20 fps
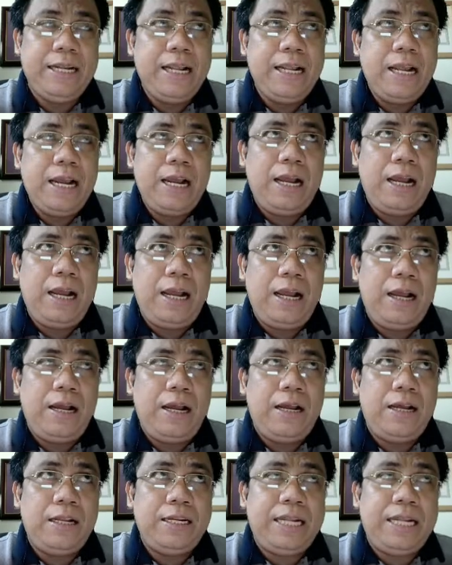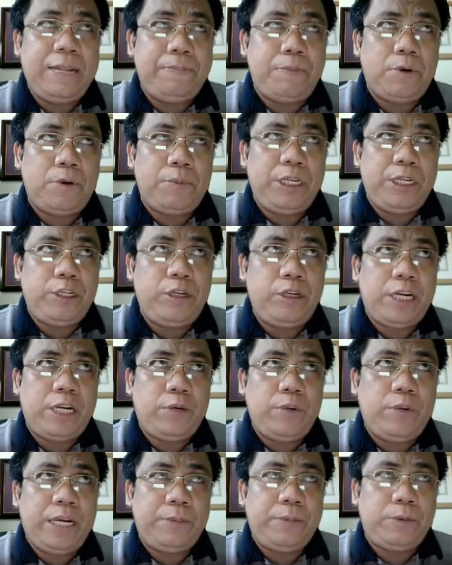the information that we
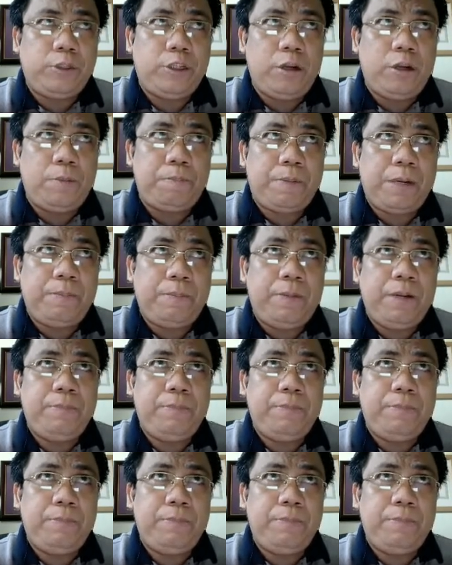have to solve problem,